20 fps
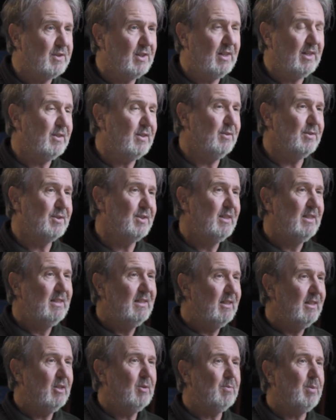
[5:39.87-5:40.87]
cycles,
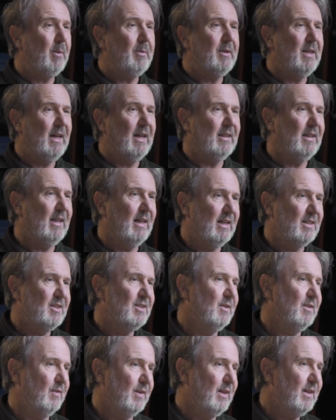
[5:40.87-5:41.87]
it'll probably
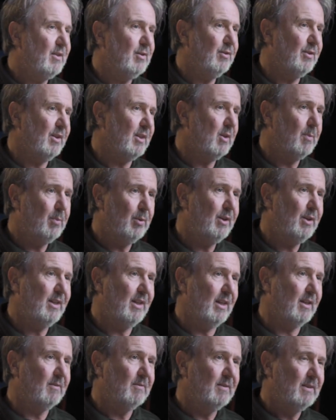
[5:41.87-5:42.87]
outlast the vehicle that you put it
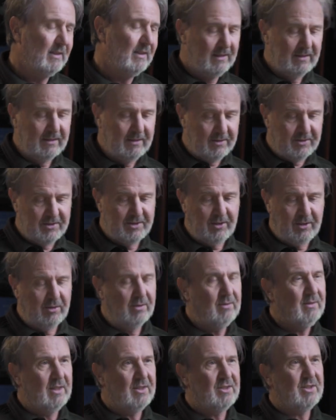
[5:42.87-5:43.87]
in.
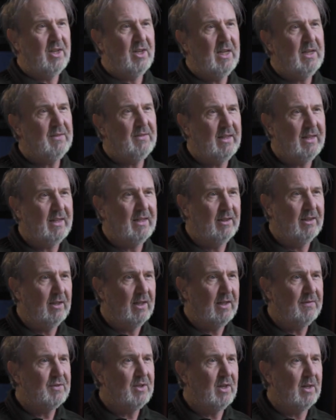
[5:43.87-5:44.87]
So it's kind of like a
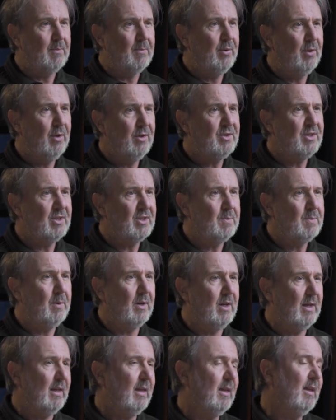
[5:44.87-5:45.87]
lifetime purchase
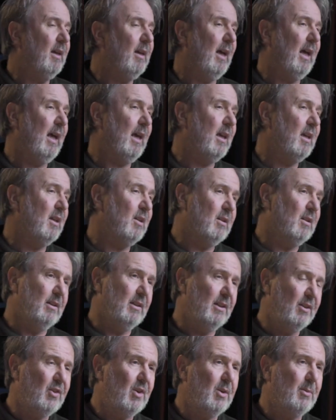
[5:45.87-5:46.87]
buying a
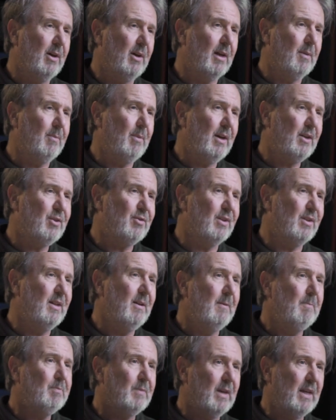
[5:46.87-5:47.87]
lithium-ion battery
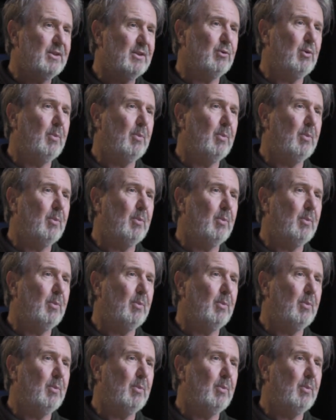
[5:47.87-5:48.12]
as a